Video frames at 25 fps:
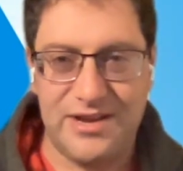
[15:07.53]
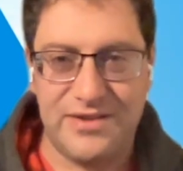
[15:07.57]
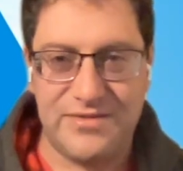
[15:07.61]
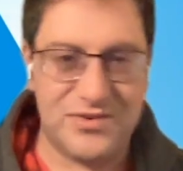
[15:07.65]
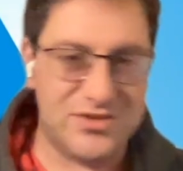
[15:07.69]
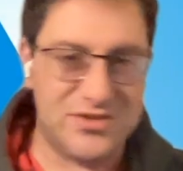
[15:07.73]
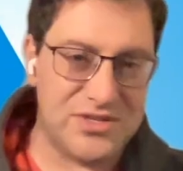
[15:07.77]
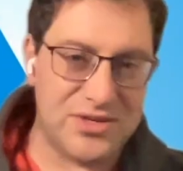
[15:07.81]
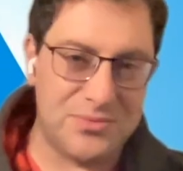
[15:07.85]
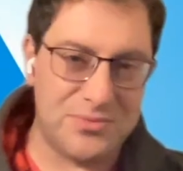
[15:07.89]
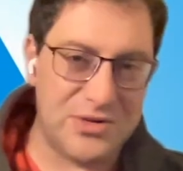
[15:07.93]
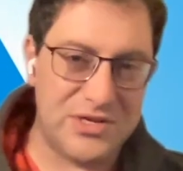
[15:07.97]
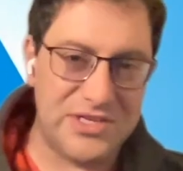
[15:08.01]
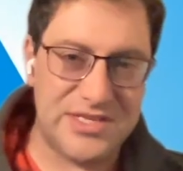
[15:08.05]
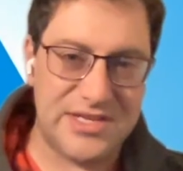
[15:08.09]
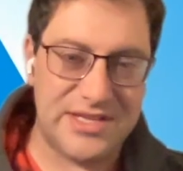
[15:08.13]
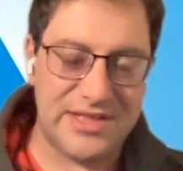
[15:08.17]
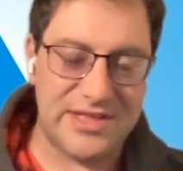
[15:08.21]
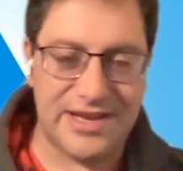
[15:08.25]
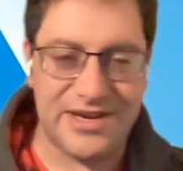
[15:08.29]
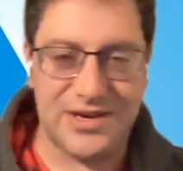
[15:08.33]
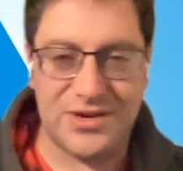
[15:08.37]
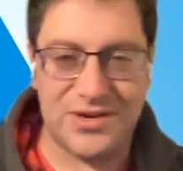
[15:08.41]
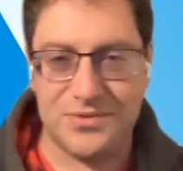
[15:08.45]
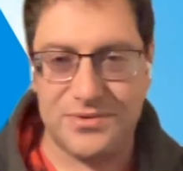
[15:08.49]
for some reason
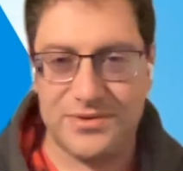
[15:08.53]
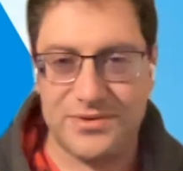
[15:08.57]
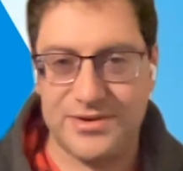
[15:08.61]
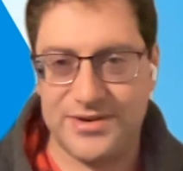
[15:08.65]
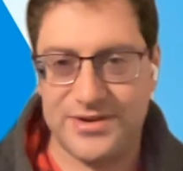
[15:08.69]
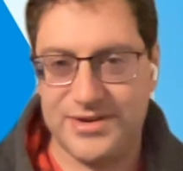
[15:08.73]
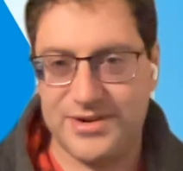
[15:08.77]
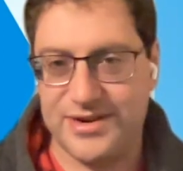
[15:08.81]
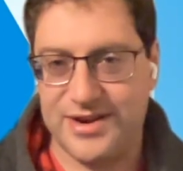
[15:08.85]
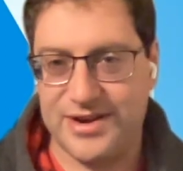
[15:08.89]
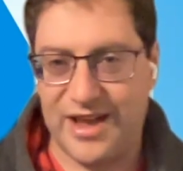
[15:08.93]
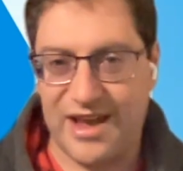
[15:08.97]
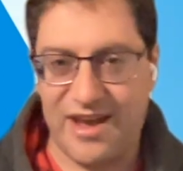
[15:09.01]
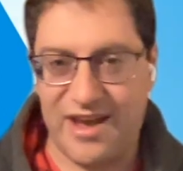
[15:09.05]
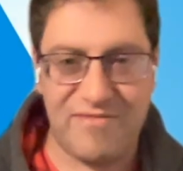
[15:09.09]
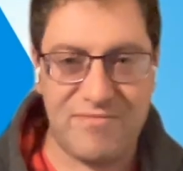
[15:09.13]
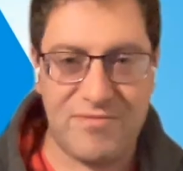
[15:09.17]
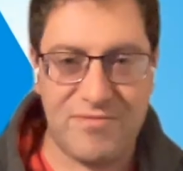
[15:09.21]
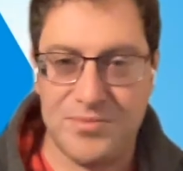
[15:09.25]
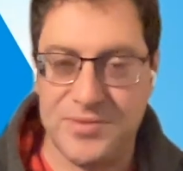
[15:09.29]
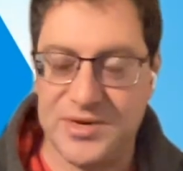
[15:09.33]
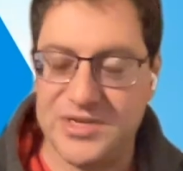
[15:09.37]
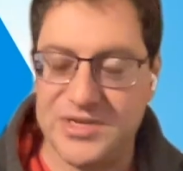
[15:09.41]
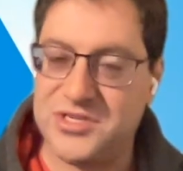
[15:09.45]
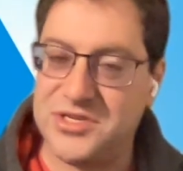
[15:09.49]
they don't have
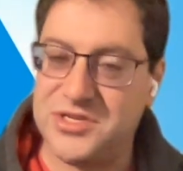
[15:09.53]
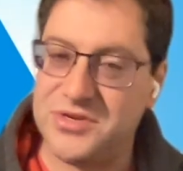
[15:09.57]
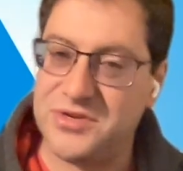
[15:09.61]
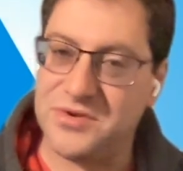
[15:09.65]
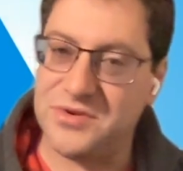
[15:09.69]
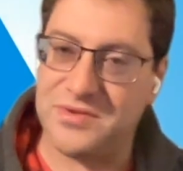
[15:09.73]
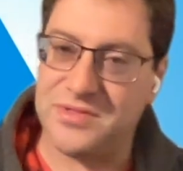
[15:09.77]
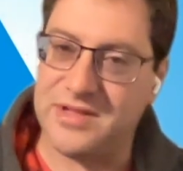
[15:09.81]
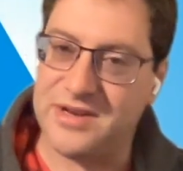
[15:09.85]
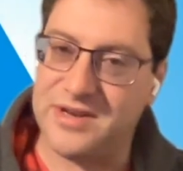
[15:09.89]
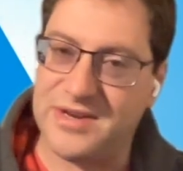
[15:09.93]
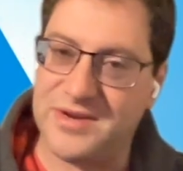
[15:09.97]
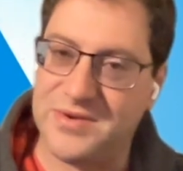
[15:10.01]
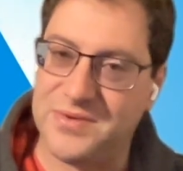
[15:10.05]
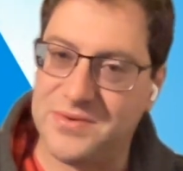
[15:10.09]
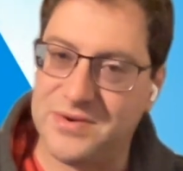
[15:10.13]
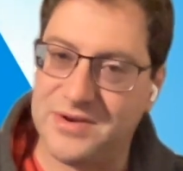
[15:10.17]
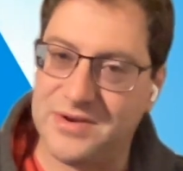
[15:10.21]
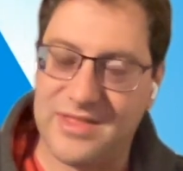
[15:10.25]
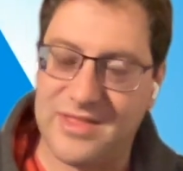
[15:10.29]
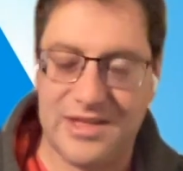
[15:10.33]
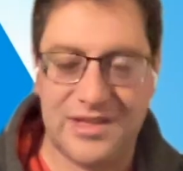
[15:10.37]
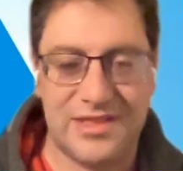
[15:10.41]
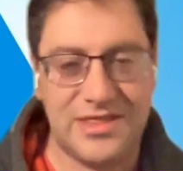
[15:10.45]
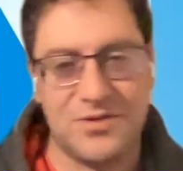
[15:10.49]
permission or they don't
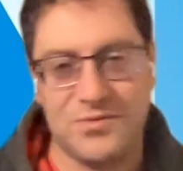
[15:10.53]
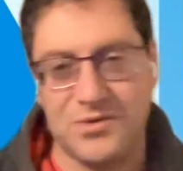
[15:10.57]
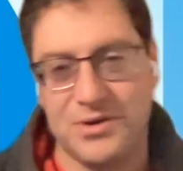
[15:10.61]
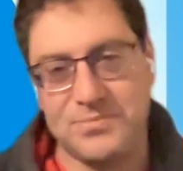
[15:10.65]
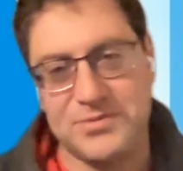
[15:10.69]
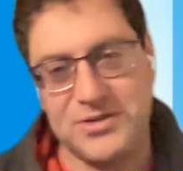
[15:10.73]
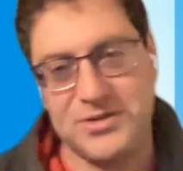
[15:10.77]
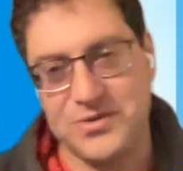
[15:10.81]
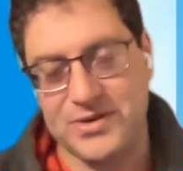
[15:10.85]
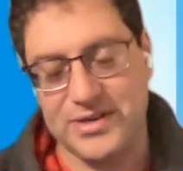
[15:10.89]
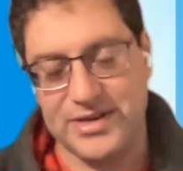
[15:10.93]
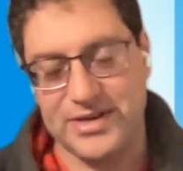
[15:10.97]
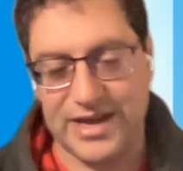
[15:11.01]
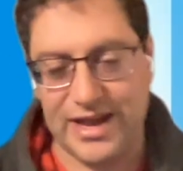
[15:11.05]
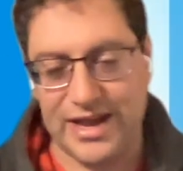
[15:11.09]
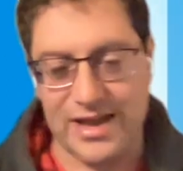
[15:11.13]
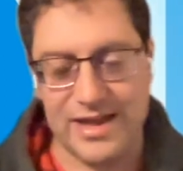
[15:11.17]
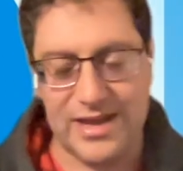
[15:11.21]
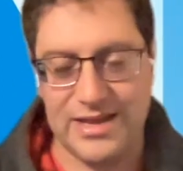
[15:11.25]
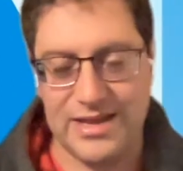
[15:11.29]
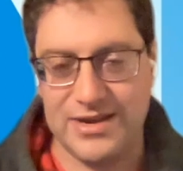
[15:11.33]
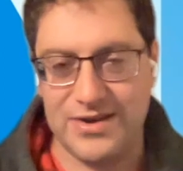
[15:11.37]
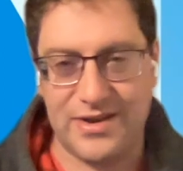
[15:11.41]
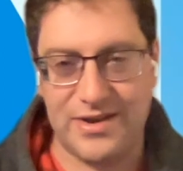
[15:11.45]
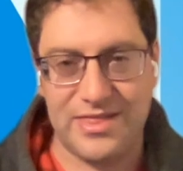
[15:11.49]
think they're up to it. I,
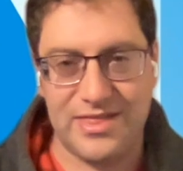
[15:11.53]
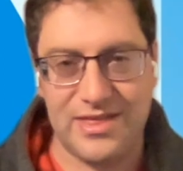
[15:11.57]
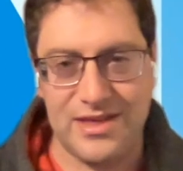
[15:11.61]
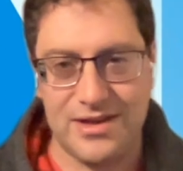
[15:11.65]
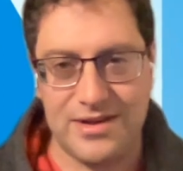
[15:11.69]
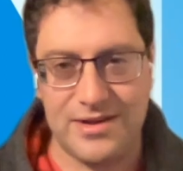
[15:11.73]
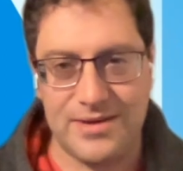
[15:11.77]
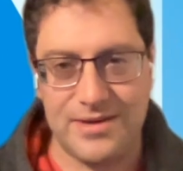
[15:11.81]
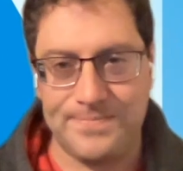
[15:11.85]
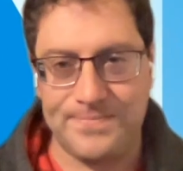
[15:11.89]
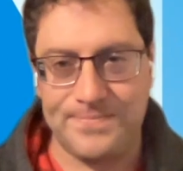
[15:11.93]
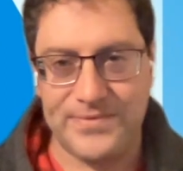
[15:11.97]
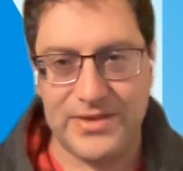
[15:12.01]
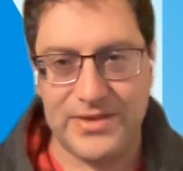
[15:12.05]
you know, I think,